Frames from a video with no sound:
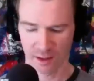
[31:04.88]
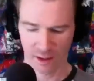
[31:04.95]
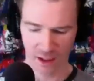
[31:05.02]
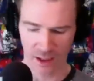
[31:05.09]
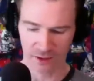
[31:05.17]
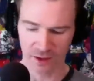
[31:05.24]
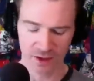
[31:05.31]

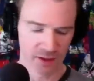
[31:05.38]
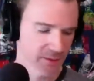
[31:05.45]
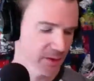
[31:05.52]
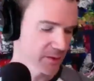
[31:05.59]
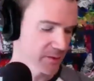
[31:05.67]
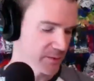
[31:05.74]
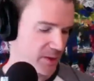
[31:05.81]
it's a
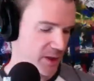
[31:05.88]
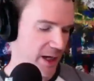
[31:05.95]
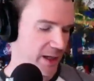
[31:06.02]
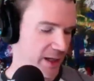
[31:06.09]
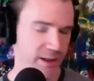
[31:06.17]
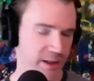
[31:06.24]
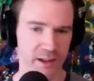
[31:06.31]
different
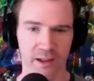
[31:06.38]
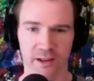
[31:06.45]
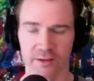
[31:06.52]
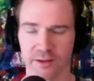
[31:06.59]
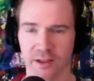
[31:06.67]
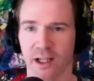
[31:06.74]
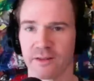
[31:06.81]
variety
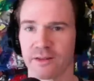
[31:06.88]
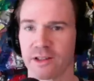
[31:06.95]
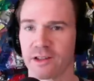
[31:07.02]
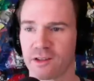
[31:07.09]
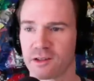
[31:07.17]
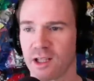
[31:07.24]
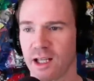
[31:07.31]
of
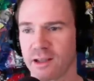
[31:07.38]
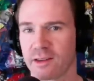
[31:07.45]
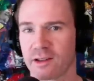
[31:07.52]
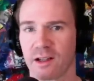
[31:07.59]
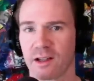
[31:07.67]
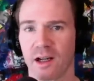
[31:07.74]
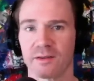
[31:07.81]
confidence or lack
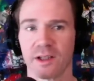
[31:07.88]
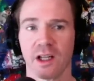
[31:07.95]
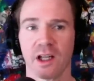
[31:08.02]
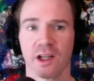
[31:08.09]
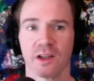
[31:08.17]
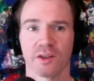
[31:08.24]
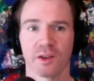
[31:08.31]
thereof.
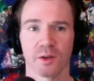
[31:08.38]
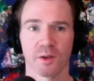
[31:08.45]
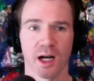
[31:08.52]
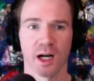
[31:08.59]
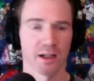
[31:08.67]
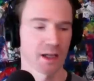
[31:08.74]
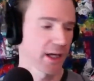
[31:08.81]
So
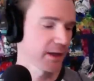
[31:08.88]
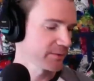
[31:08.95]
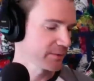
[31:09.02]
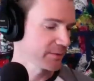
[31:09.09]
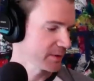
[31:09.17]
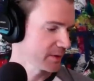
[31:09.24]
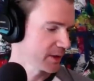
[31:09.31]

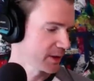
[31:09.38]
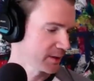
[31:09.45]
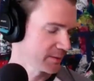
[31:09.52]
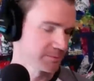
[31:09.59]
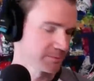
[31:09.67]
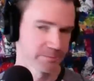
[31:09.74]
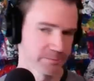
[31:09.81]
I've
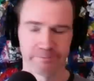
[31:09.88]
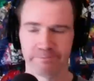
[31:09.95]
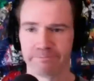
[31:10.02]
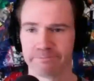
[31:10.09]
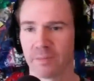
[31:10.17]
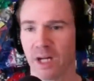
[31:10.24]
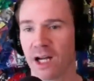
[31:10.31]

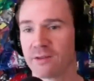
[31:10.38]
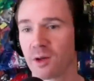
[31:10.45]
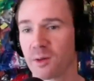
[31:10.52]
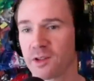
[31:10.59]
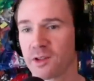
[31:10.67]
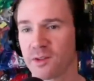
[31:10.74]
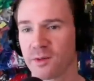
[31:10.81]

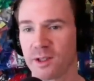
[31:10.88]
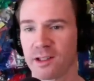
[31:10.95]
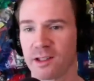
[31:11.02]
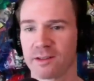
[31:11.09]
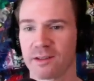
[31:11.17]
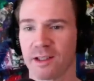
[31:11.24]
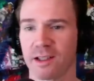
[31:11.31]
always
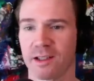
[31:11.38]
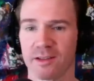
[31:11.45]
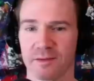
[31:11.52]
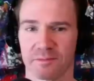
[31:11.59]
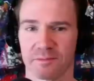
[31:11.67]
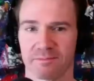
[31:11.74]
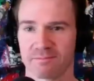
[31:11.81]
felt,
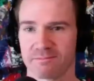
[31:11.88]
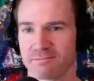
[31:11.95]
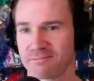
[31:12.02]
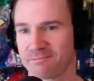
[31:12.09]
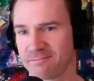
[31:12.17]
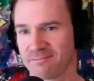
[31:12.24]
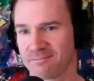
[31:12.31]
and
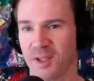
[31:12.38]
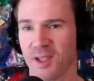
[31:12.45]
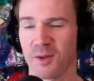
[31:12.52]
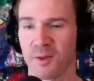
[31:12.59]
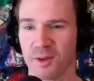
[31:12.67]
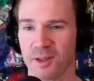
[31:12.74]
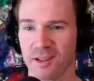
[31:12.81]

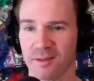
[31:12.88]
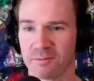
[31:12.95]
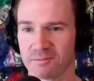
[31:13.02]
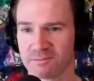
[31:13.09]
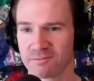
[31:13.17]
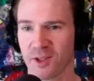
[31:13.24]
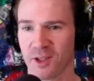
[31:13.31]
cue the
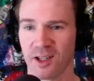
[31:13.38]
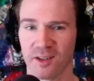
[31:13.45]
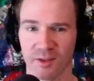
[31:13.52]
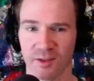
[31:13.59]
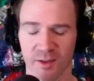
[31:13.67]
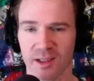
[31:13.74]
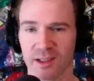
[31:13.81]
cries
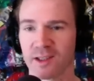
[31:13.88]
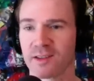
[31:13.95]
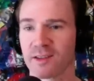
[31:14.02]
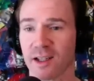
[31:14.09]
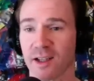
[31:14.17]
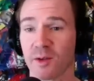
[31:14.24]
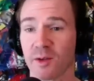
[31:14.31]
of variance,
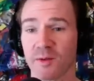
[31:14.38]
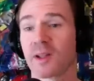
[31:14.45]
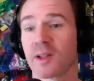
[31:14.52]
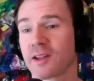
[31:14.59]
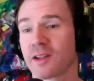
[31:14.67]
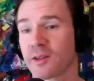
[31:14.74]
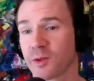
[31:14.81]
like I've always felt
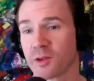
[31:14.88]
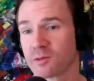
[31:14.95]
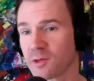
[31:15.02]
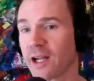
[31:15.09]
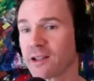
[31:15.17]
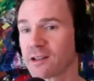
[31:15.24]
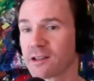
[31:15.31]
like I was a good
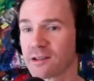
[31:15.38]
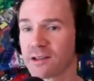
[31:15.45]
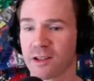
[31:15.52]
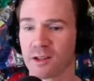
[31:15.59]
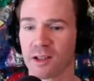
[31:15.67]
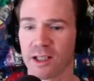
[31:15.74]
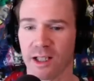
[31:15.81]
writer.
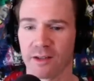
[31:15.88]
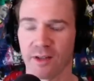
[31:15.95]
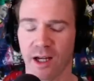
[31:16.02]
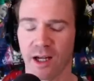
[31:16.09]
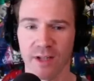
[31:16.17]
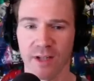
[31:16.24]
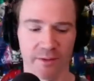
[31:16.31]
Like
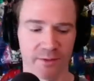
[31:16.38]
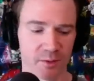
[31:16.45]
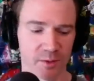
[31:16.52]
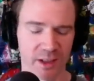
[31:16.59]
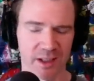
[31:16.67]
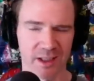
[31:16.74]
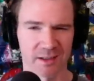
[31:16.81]
I've never
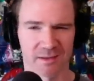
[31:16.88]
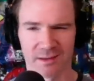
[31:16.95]
really